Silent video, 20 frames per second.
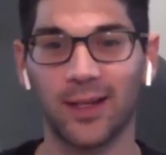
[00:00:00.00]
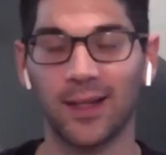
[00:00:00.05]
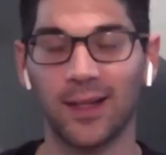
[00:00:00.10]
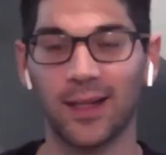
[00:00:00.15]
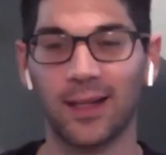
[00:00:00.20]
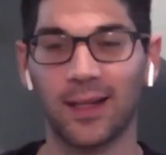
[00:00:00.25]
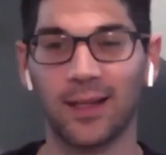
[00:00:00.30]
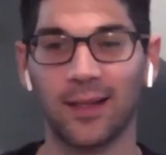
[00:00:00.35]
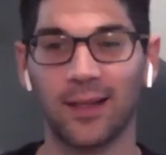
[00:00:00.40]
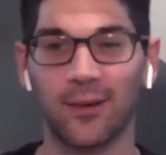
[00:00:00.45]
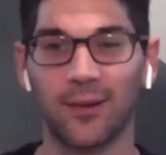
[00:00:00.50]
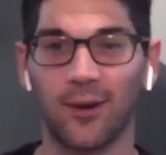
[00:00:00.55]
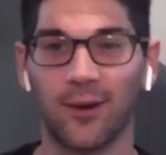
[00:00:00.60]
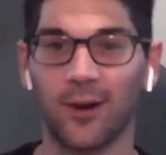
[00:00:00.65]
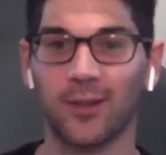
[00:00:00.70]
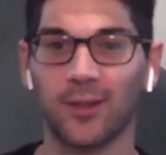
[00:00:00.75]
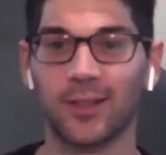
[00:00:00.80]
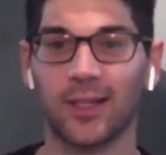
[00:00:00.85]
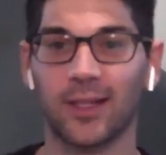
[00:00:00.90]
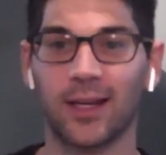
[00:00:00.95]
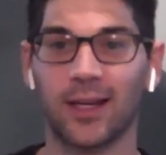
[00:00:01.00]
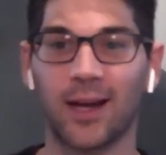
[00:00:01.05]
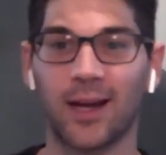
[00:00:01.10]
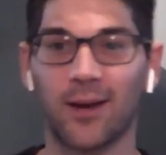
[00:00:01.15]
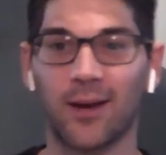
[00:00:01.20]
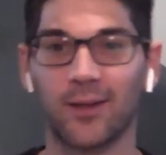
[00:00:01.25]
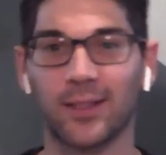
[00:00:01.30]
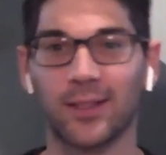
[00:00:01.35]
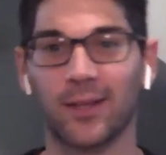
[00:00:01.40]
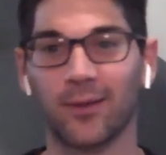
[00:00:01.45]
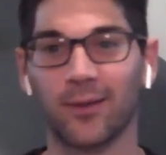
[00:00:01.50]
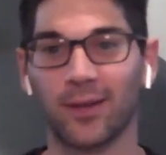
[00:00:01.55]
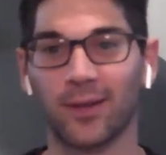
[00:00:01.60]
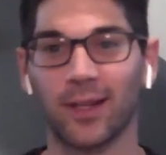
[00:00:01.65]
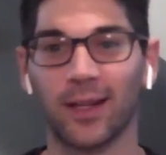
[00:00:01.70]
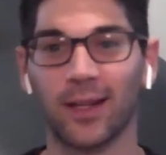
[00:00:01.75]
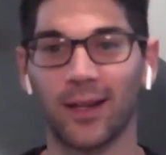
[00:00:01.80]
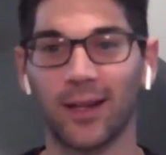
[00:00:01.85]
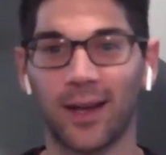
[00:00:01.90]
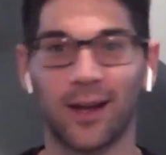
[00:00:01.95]
And then there were ours that were like
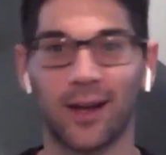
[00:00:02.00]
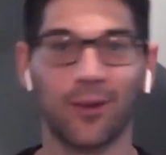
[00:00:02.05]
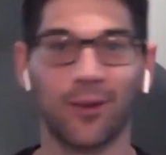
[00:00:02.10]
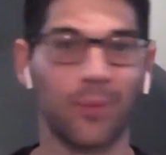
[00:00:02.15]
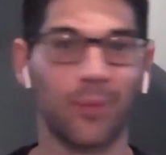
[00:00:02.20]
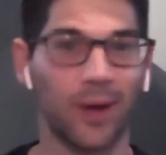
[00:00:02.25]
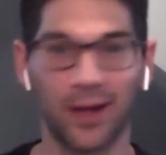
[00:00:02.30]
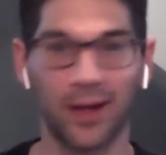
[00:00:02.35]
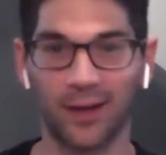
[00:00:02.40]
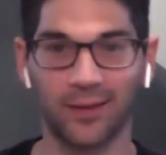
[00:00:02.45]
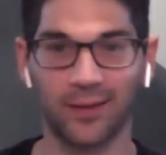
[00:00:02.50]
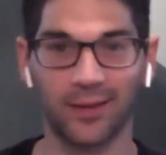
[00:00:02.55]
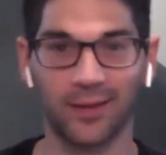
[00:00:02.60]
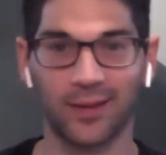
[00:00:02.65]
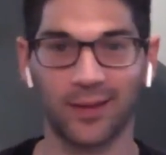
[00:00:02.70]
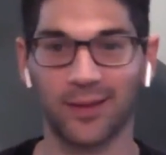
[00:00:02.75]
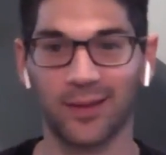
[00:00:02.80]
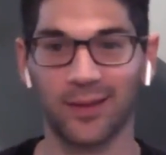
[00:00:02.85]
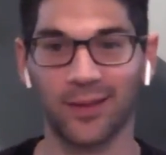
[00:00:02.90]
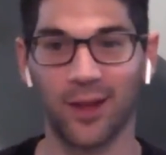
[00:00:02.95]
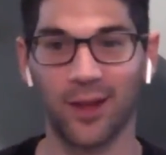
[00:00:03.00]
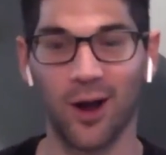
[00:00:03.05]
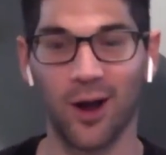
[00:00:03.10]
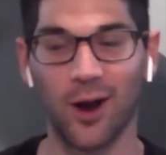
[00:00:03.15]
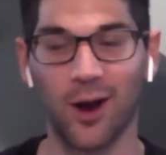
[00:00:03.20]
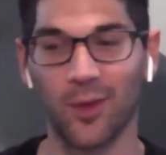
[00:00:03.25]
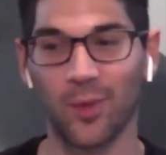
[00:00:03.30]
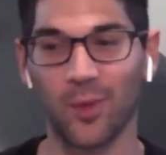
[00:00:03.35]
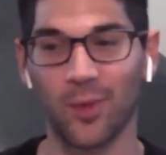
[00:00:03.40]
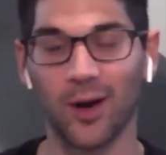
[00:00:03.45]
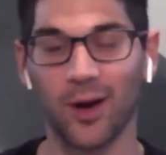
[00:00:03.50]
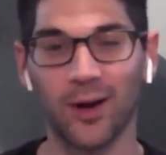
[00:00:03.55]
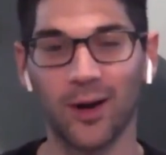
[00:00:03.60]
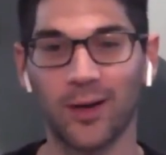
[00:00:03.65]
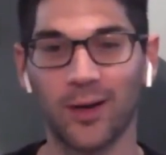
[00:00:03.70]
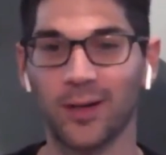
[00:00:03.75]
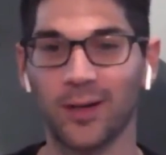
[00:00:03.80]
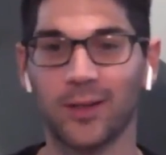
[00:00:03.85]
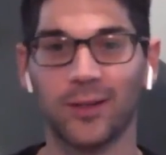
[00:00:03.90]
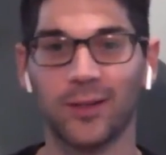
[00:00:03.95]
kind of by like in the harbor.
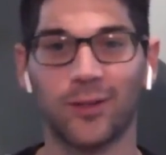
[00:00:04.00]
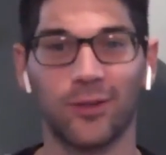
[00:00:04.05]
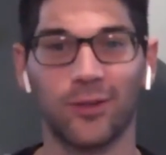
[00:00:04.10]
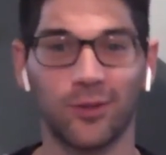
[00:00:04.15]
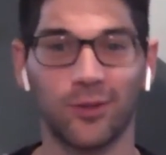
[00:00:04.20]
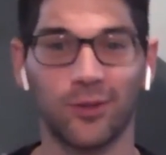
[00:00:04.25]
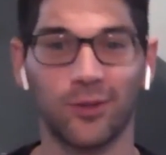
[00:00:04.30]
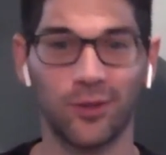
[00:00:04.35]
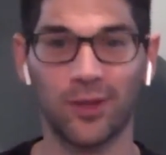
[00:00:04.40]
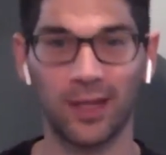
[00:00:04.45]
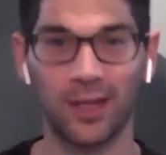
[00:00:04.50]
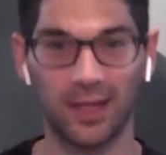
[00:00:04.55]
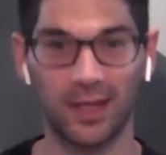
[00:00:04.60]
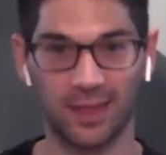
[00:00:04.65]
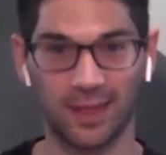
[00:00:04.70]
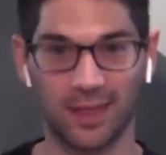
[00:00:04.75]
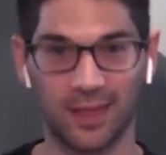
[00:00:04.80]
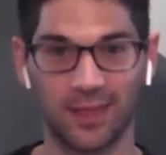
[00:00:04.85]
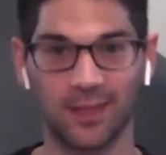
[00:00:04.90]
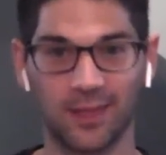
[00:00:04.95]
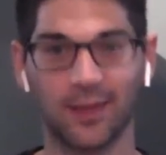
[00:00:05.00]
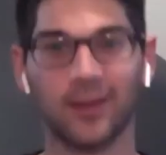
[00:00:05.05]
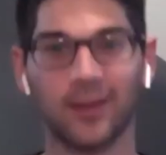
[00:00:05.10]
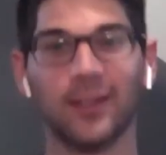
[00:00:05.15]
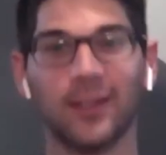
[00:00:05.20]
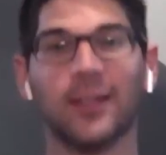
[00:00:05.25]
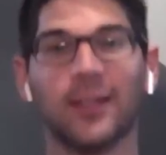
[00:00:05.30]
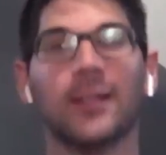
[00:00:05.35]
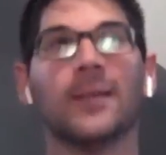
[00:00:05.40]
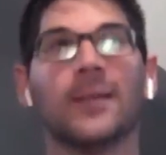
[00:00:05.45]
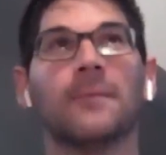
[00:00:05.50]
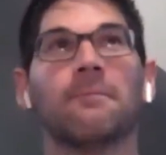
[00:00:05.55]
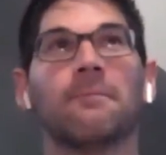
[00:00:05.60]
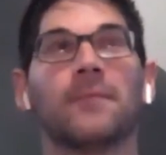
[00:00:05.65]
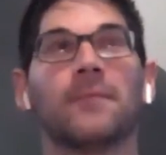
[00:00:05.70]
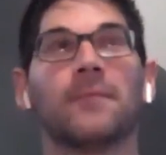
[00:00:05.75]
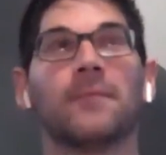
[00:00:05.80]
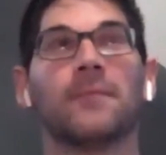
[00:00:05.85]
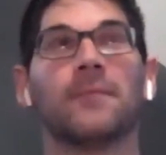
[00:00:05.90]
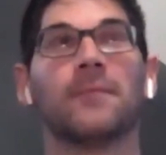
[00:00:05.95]
Do you think
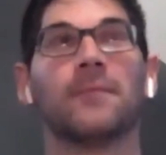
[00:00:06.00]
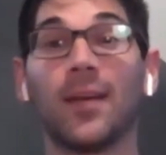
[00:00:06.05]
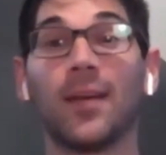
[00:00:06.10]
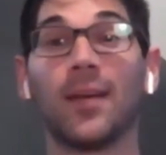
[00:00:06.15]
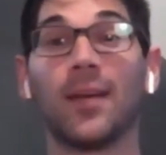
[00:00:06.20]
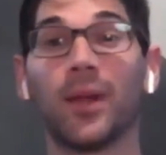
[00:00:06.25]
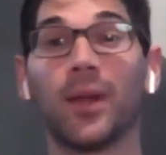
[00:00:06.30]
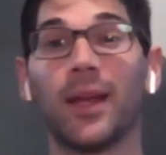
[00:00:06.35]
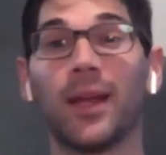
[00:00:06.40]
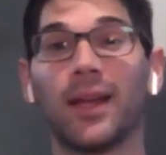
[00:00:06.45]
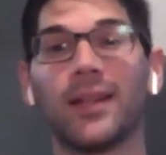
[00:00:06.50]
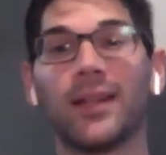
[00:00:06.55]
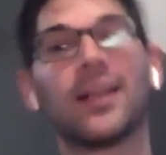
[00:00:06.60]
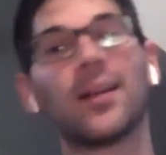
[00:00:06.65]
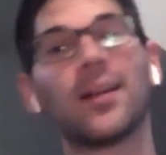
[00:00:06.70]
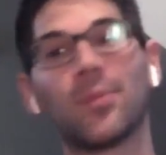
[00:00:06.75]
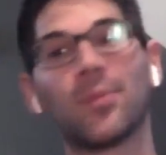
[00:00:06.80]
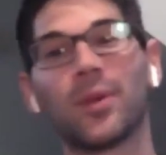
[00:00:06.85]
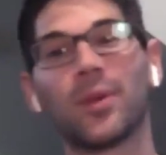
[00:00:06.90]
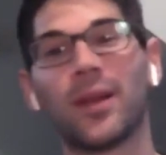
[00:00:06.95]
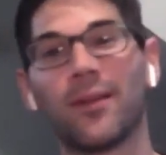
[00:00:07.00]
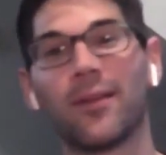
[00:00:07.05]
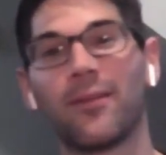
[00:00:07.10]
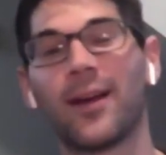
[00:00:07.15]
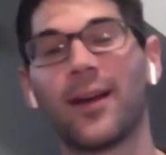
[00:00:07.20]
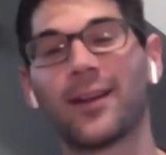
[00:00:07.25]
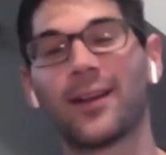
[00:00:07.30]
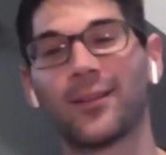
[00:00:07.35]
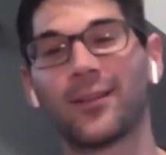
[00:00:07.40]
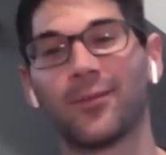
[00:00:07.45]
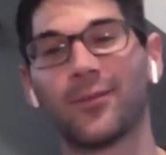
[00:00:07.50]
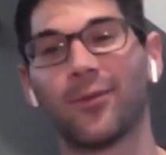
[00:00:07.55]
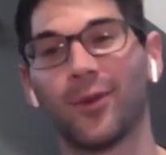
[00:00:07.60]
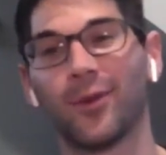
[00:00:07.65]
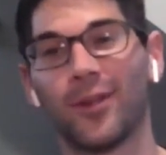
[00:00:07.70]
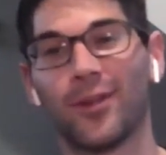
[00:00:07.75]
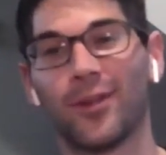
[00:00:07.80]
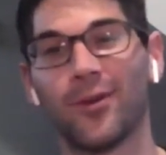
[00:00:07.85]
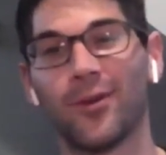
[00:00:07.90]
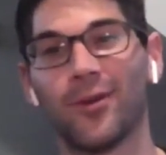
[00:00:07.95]
did it play a factor
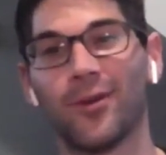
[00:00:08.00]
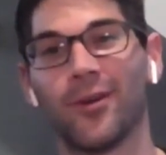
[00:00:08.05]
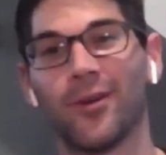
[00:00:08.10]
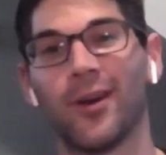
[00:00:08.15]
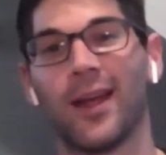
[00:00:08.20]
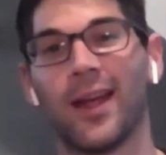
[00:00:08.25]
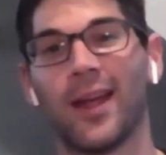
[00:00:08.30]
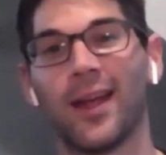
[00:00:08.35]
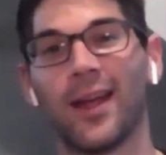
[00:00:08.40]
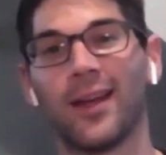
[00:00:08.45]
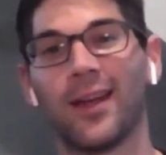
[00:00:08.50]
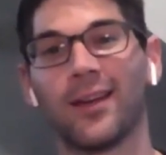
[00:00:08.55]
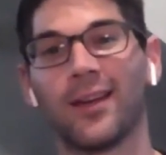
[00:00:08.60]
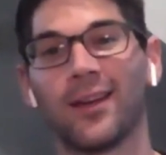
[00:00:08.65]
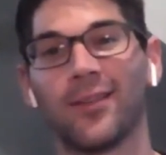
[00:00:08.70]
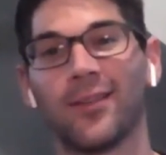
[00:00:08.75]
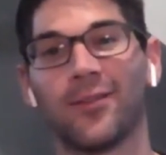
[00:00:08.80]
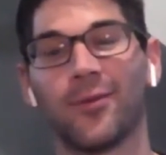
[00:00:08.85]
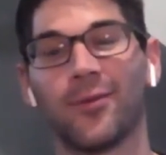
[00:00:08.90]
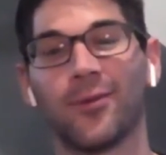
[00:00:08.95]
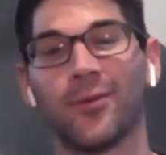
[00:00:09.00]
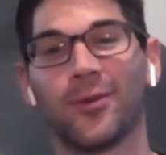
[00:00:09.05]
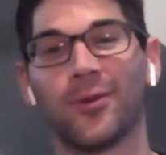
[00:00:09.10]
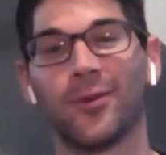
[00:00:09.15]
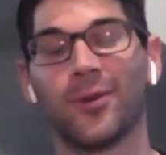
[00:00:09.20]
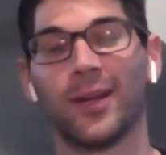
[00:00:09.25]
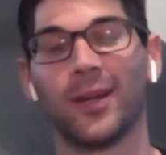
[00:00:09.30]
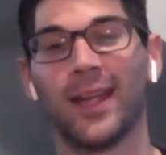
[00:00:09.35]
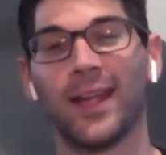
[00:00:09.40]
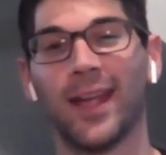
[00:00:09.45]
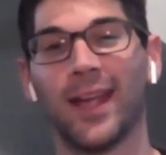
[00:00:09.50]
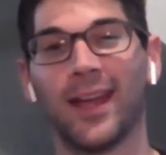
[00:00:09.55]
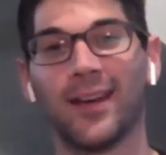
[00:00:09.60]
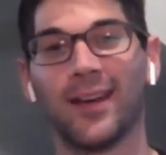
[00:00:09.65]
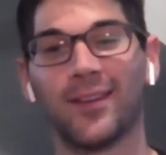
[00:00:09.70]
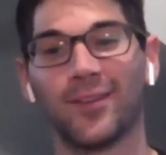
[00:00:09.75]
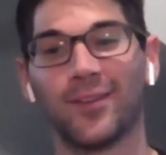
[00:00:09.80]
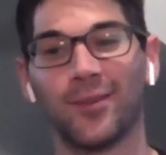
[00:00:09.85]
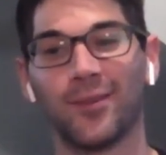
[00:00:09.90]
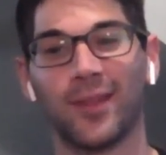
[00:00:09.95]
for you? And if you would do it
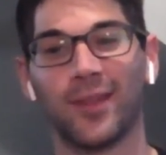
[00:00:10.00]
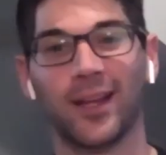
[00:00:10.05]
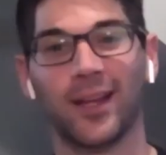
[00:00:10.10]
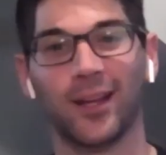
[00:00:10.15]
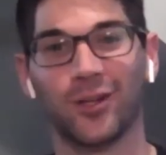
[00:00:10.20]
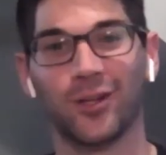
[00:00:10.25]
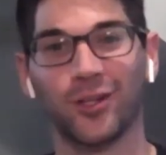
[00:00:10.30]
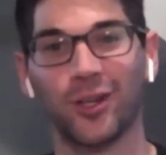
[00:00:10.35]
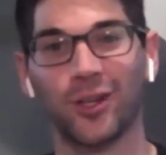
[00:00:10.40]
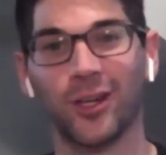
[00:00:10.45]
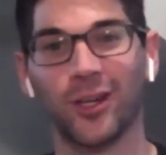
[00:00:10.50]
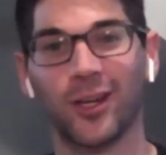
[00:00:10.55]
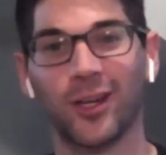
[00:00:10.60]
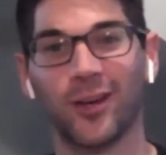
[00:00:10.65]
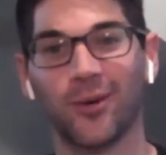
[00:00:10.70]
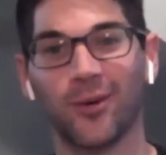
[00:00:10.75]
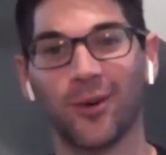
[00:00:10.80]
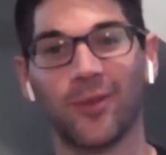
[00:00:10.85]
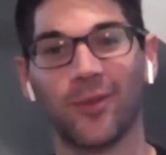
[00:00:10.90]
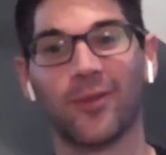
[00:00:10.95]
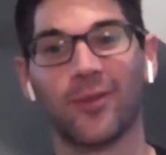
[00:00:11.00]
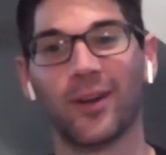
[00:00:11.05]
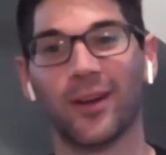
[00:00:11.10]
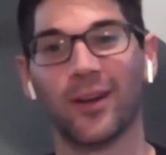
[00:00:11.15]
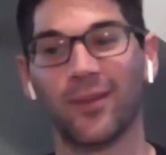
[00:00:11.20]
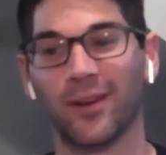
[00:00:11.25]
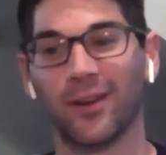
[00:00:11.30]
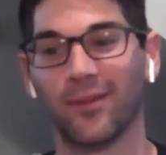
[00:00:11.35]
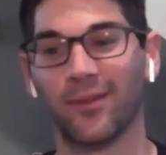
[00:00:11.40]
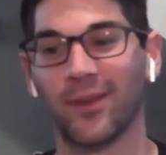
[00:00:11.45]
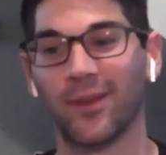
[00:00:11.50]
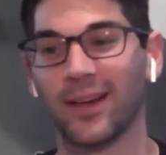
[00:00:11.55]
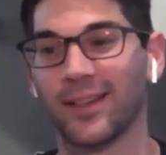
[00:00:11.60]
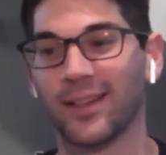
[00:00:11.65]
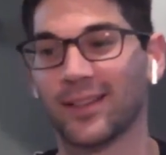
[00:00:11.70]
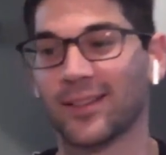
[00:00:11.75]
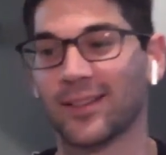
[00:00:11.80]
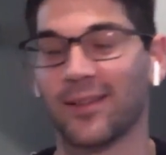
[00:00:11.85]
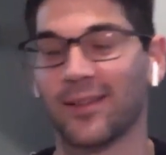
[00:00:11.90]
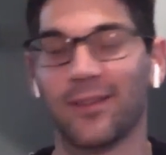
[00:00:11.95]
again, do you think it should? Or if you're giving
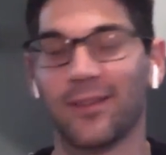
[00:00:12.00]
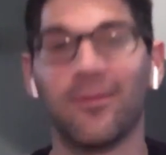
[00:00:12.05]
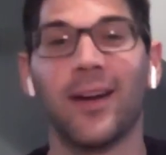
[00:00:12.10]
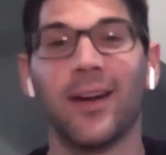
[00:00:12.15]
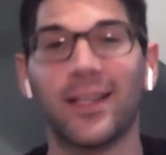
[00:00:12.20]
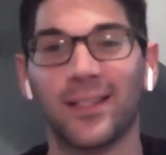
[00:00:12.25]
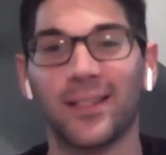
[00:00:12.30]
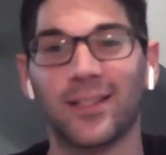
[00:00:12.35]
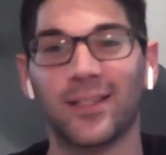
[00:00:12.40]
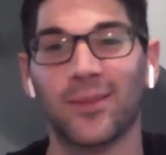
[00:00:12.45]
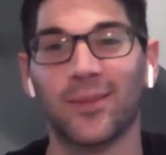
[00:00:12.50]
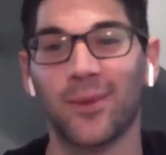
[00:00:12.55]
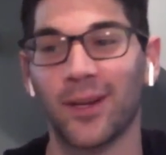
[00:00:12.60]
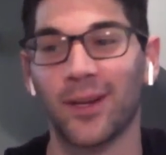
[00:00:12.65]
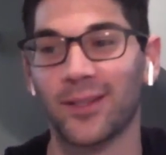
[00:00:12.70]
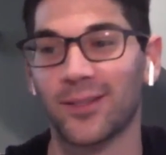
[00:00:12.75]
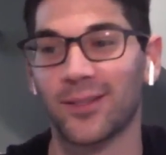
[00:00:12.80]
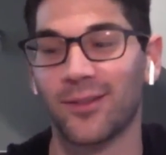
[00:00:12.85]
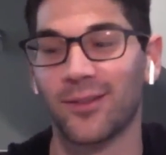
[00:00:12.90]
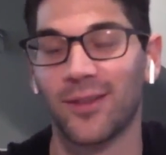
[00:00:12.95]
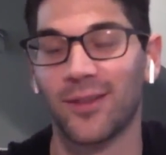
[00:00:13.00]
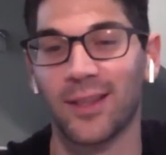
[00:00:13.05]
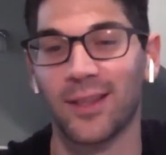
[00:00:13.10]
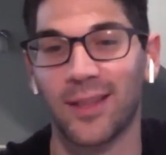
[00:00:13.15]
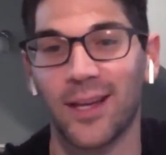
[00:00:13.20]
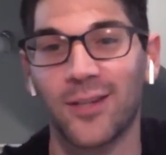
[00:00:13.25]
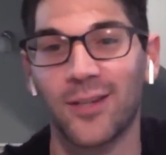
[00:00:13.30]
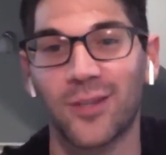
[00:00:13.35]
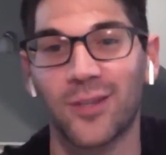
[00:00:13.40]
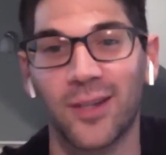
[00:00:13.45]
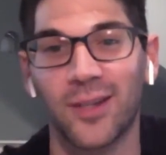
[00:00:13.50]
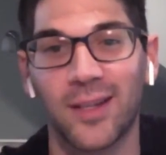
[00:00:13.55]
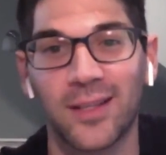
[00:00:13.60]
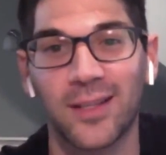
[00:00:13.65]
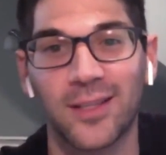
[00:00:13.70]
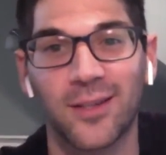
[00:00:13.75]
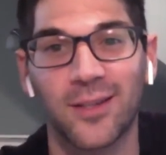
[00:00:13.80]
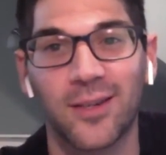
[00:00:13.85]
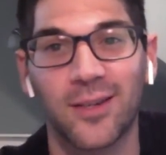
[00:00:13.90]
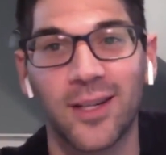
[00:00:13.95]
advice to someone else, do you think they should
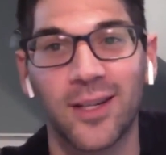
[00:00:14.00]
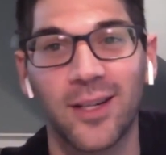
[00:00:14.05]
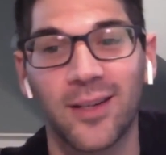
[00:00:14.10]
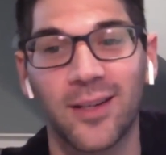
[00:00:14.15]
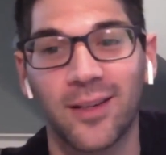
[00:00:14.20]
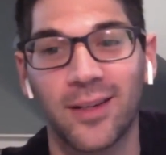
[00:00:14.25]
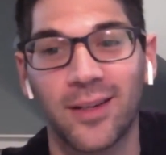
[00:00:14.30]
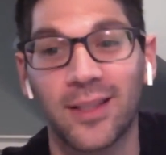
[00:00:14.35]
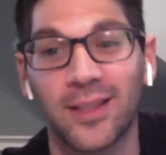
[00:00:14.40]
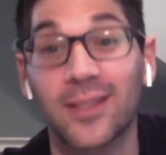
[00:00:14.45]
consider it?